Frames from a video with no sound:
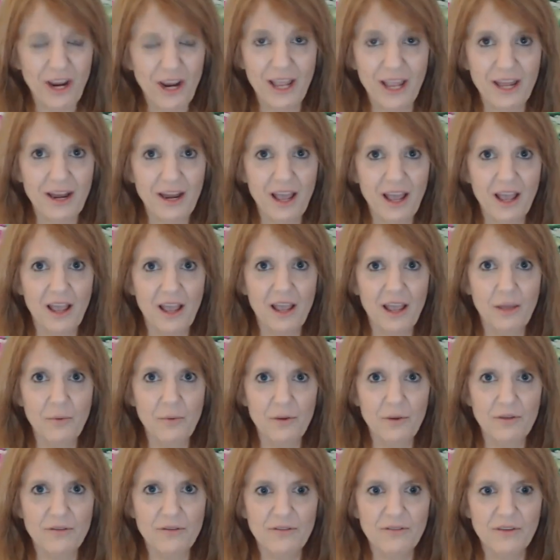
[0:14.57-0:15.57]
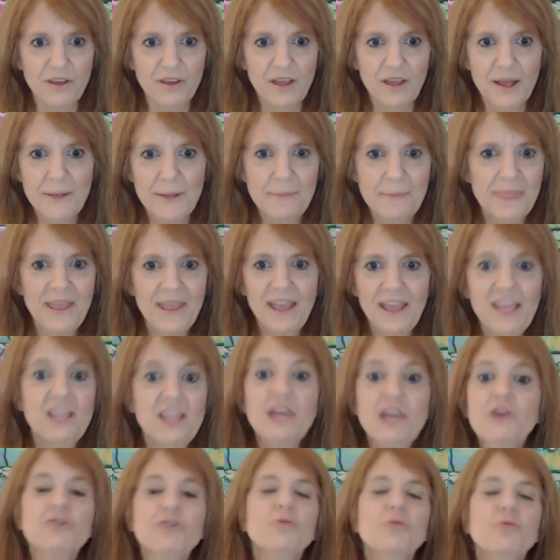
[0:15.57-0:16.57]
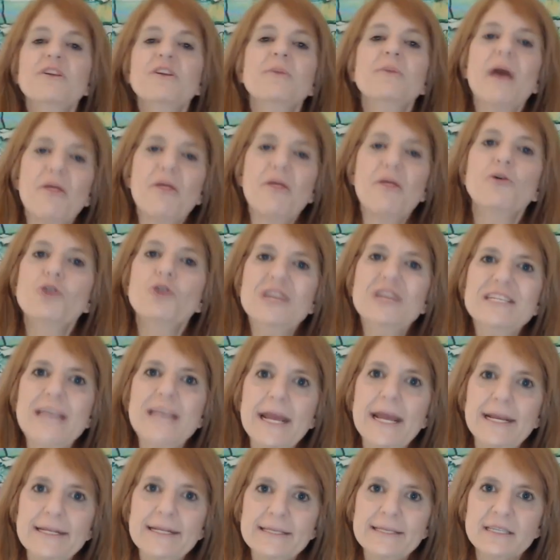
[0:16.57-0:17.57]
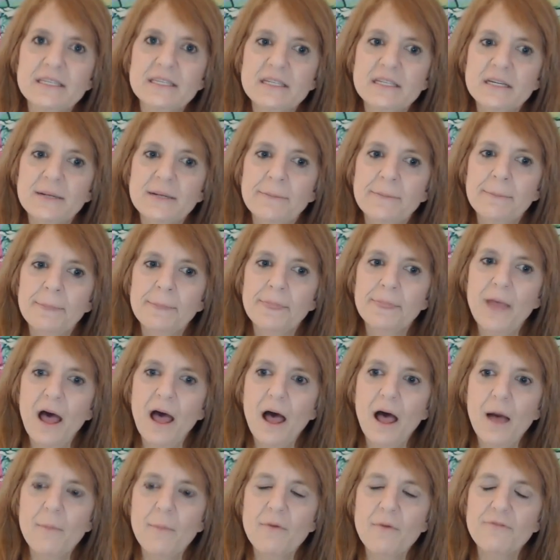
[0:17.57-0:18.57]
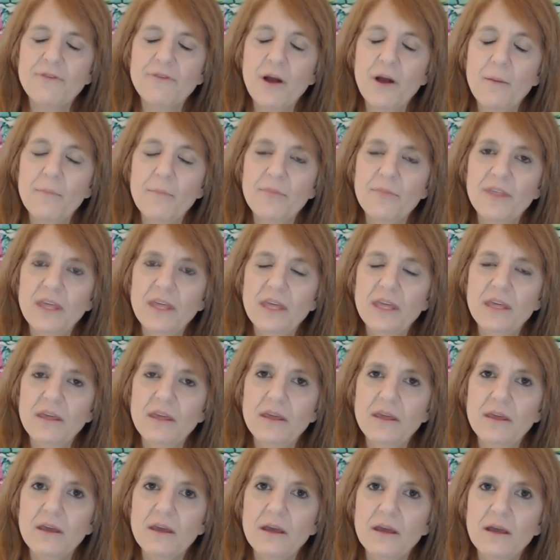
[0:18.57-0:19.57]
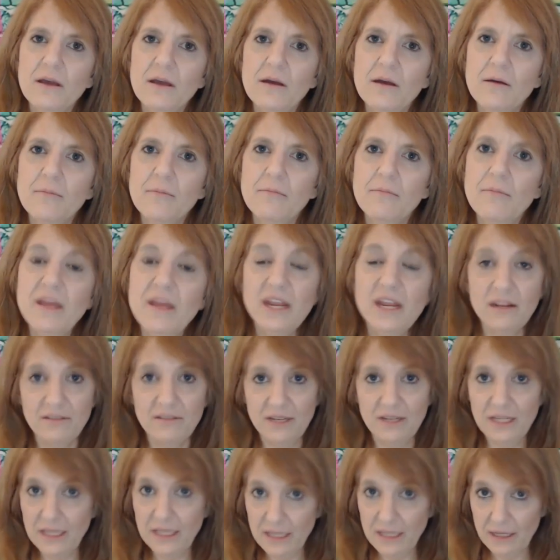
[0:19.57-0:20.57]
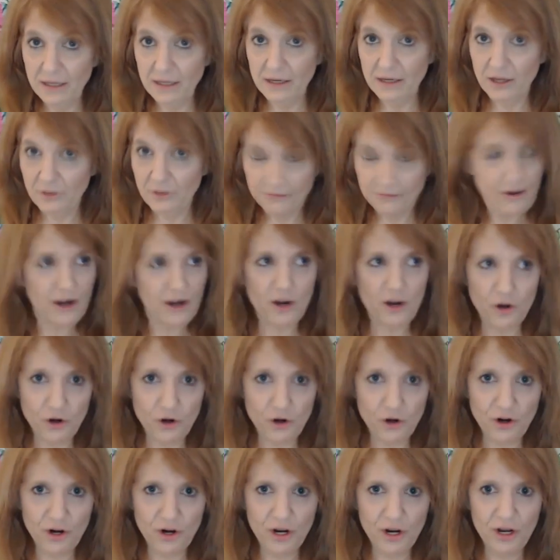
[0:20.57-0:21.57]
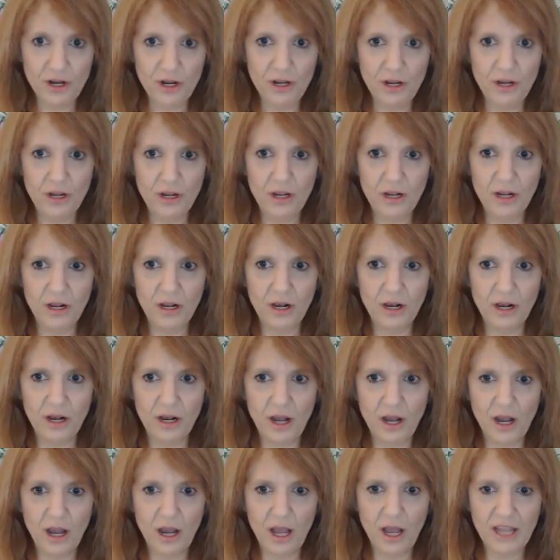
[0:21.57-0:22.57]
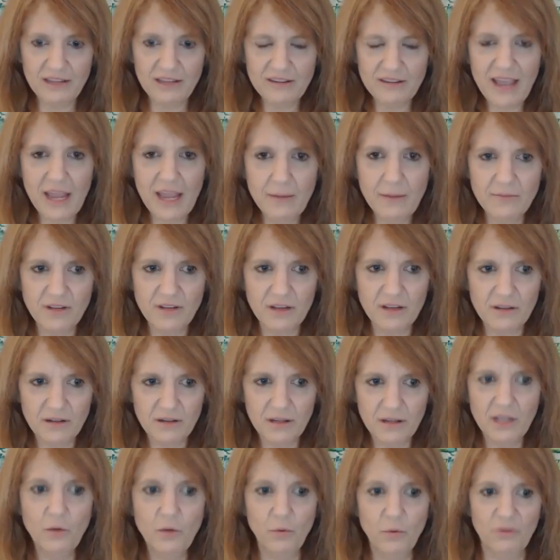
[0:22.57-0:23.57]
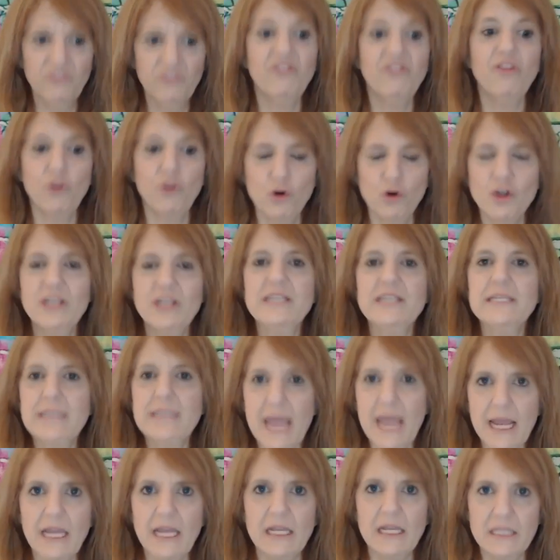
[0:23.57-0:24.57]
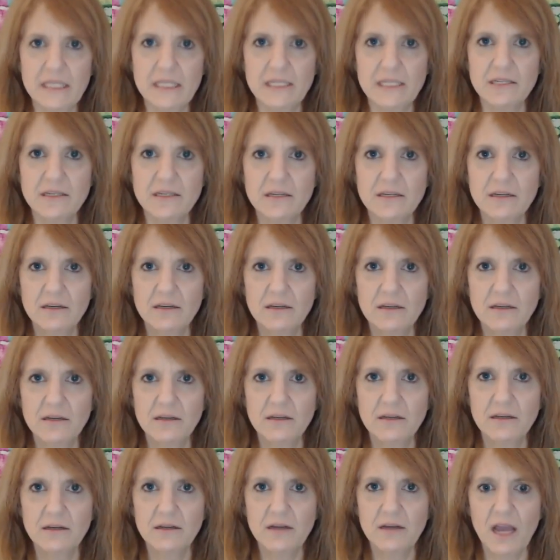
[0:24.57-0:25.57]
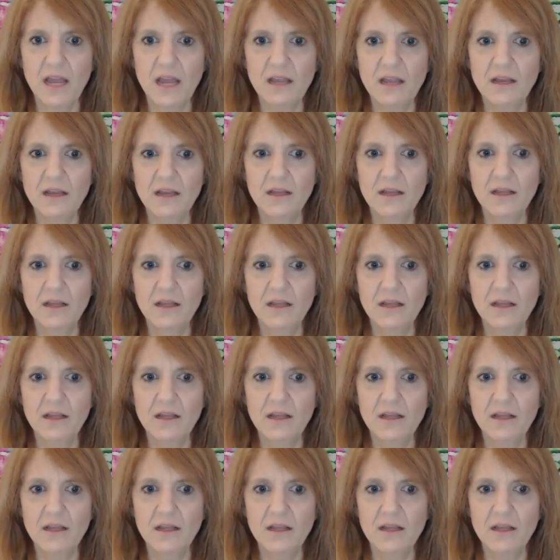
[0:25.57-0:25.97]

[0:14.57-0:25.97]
And uh, it was, he killed her within about 30 seconds um, from the minute he confronted her. I timed it, it was 30 seconds. Okay.